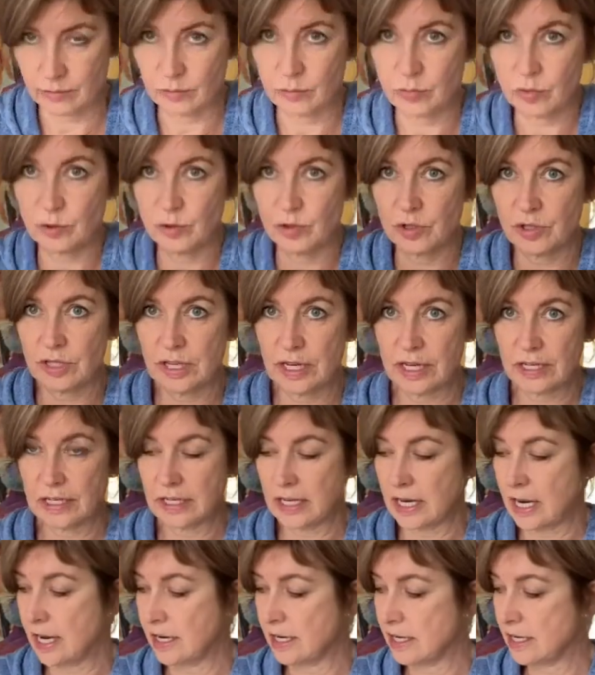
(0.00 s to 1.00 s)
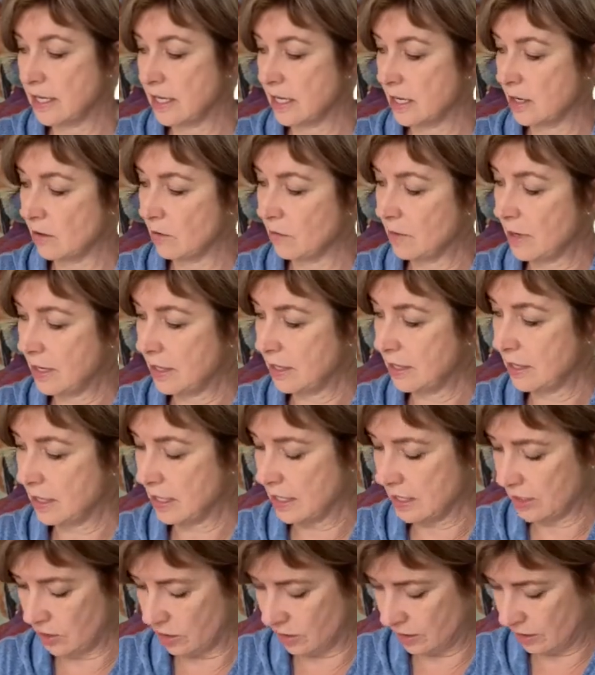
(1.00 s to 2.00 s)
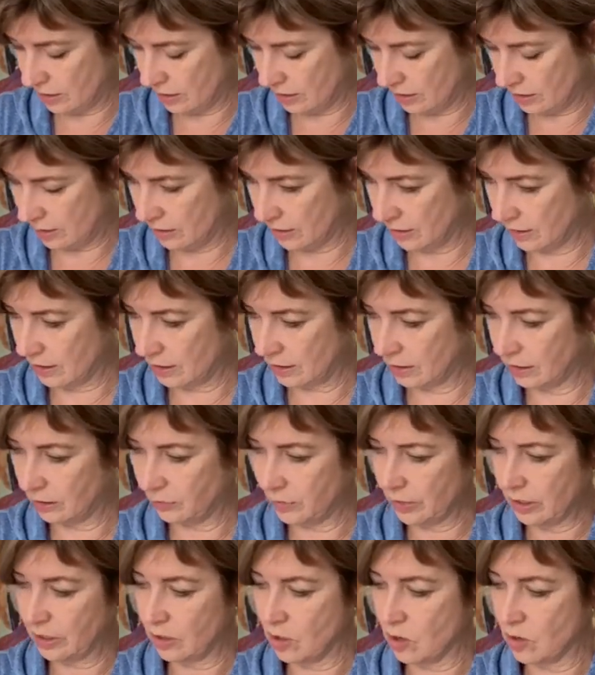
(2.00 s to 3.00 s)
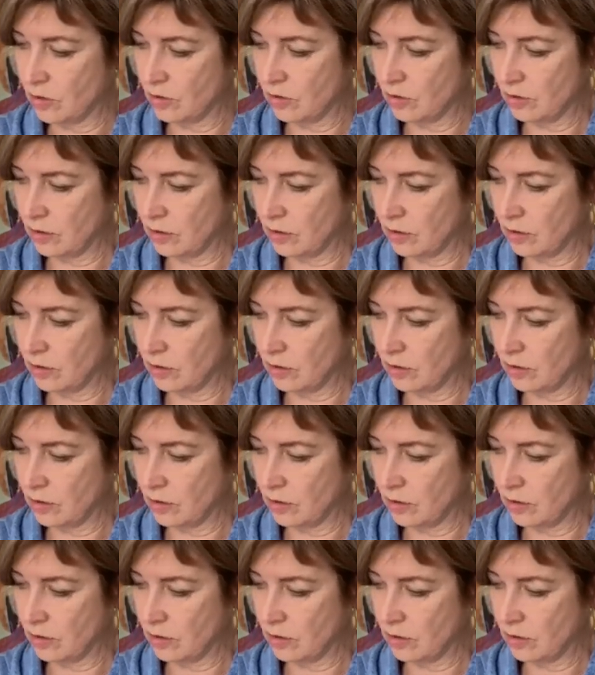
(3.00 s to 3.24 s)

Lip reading: Push that down in there around the edges. It's a little bit long